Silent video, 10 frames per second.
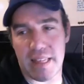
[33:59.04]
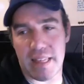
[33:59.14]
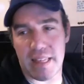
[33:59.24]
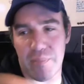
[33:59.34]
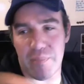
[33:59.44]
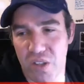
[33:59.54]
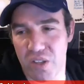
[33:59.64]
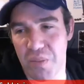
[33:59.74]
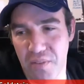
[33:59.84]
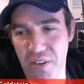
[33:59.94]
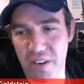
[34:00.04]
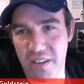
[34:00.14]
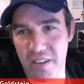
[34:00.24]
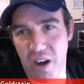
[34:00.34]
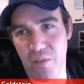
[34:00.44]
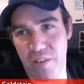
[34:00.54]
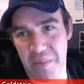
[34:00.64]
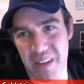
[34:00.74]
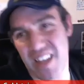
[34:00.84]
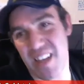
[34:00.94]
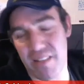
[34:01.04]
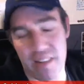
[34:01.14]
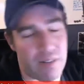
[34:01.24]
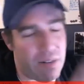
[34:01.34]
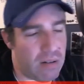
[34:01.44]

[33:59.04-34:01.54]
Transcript: that right. posts for itself. And I'm like, eh, whatever.